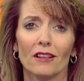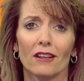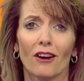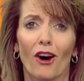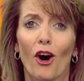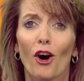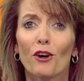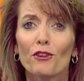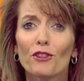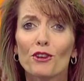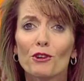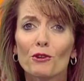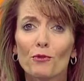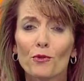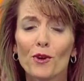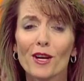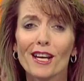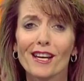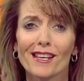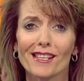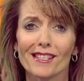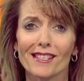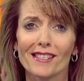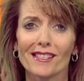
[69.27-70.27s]
Are there
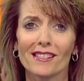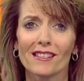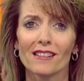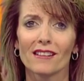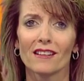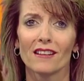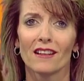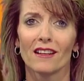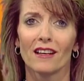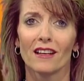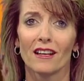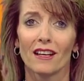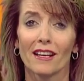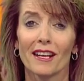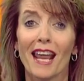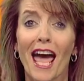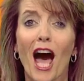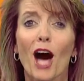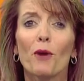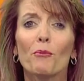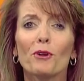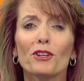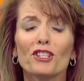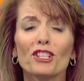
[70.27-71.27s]
risks? And
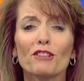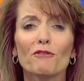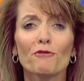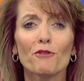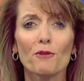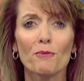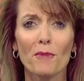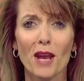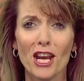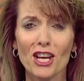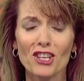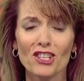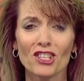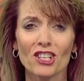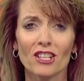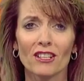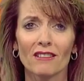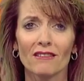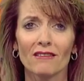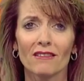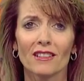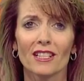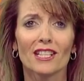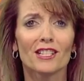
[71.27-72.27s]
how much
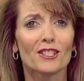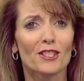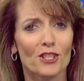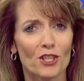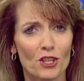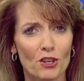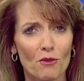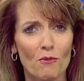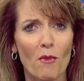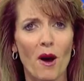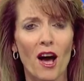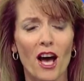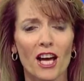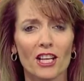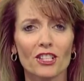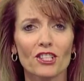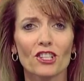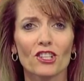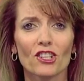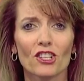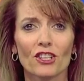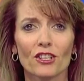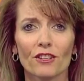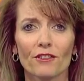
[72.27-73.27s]
information is too
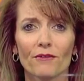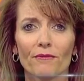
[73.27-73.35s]
much?